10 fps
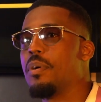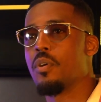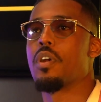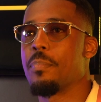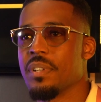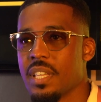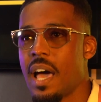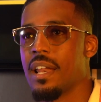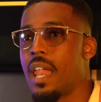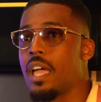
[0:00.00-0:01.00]
put on a
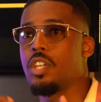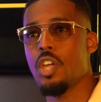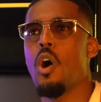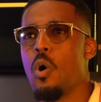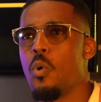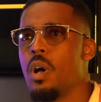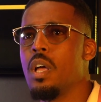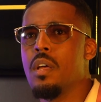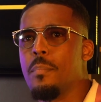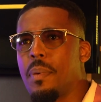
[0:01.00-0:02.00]
persona like, yo,
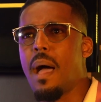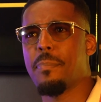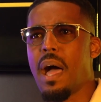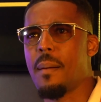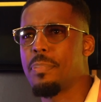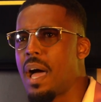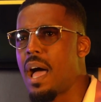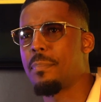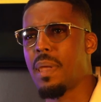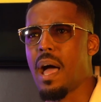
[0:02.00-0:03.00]
blah, blah,
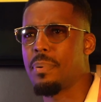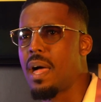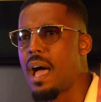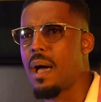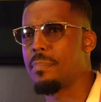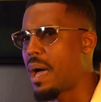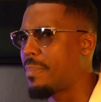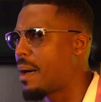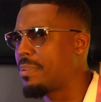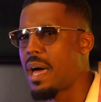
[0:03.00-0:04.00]
blah, blah, blah,
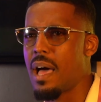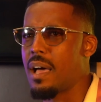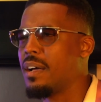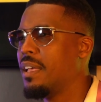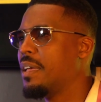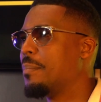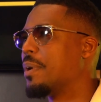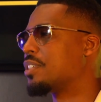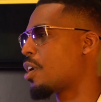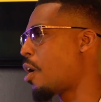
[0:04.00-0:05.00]
blah, blah, blah. Mm -hmm.
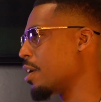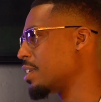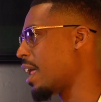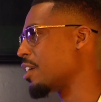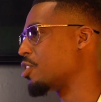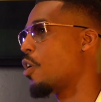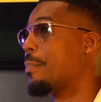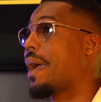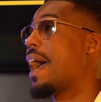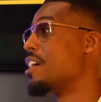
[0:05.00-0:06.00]
But it's hard to like show
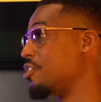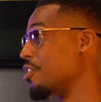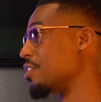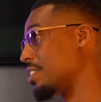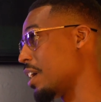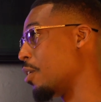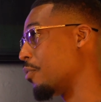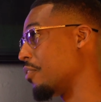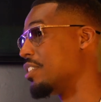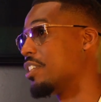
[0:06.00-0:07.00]
up as
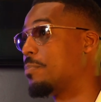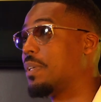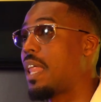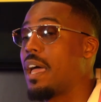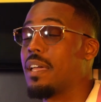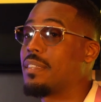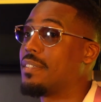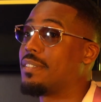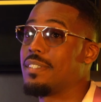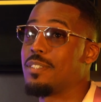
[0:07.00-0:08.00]
yourself and as just yourself. be like,
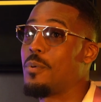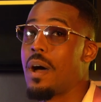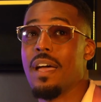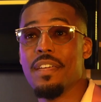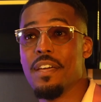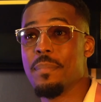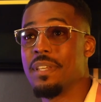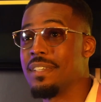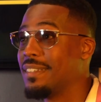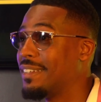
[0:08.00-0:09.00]
this is who I am
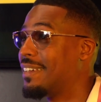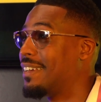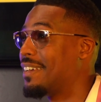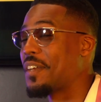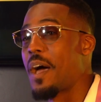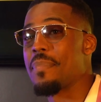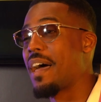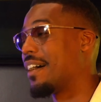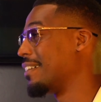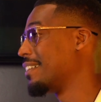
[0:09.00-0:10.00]
and you know, and
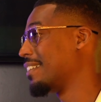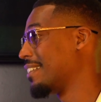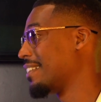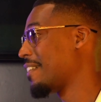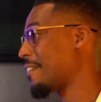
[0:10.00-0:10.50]
that was the key too, because